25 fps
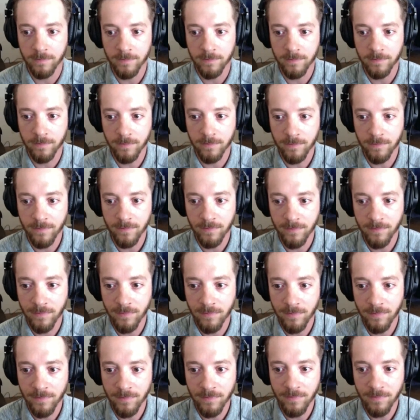
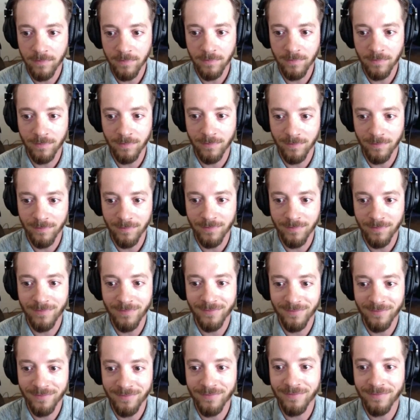
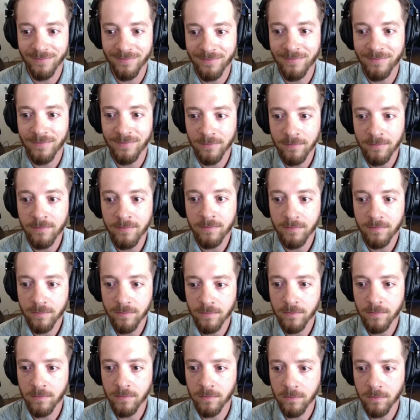
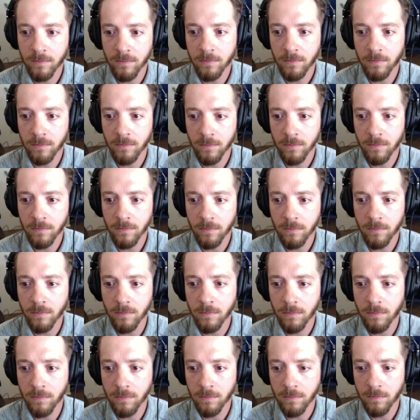
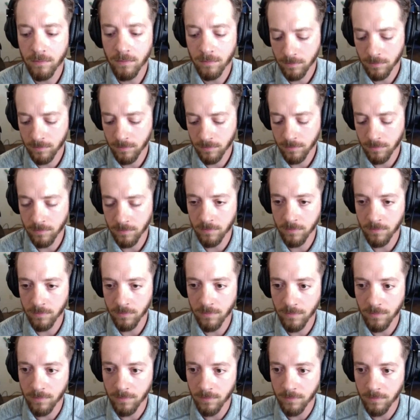
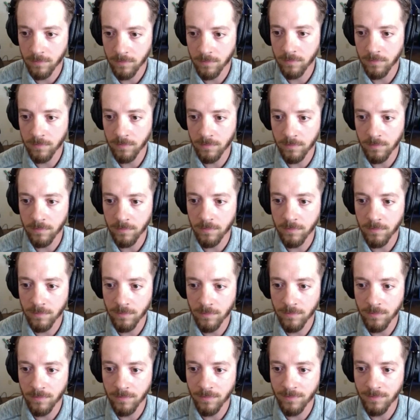
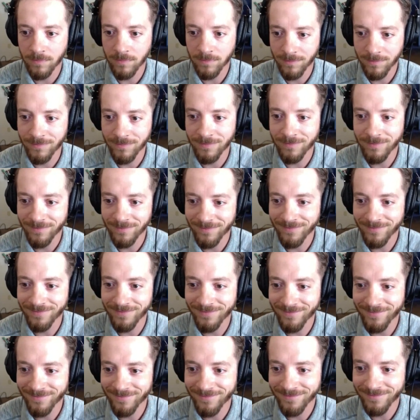
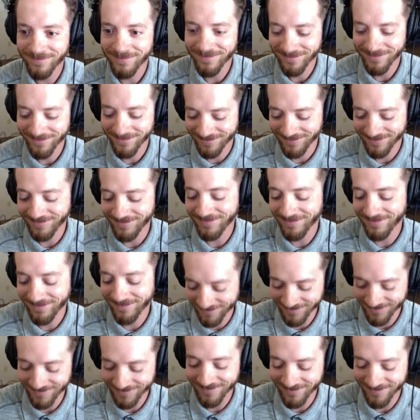The person shown says nothing.